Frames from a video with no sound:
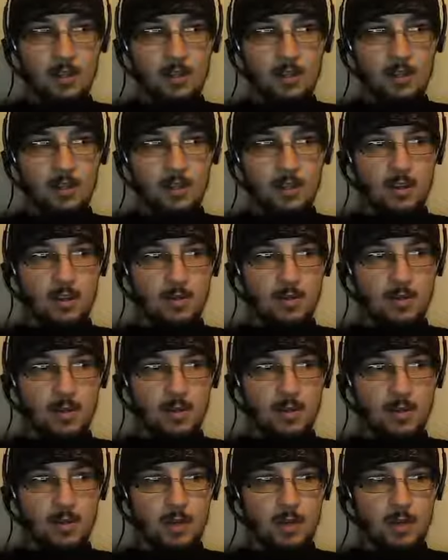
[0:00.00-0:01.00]
than there is
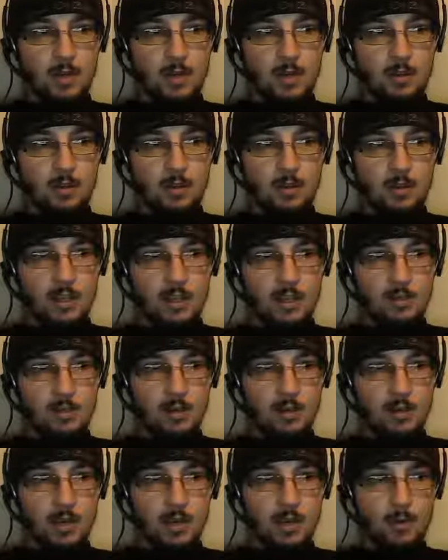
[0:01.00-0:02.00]
between the
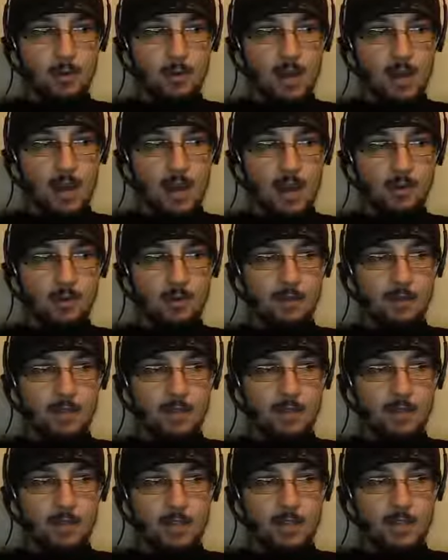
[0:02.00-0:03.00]
earliest printing we have of
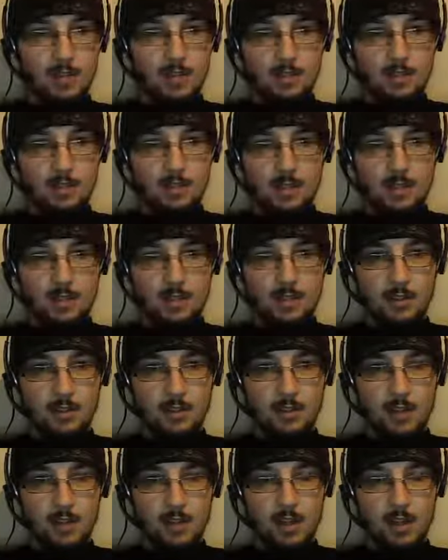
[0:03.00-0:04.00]
Josephus
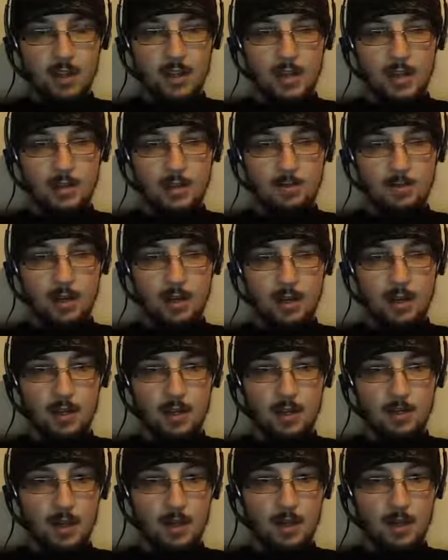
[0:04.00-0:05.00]
and the latest
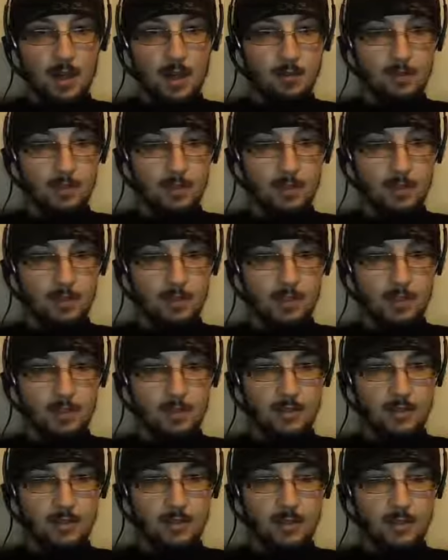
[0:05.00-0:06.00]
printing that we have of
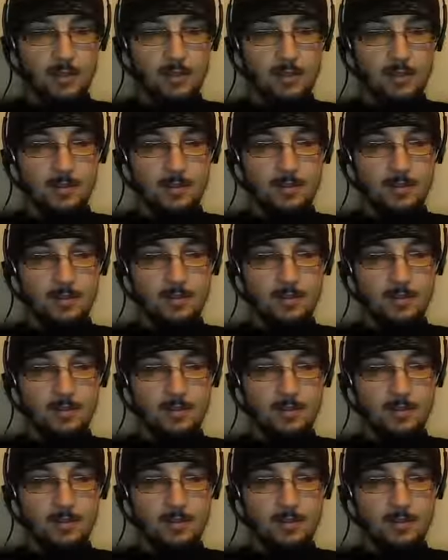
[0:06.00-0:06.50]
Josephus.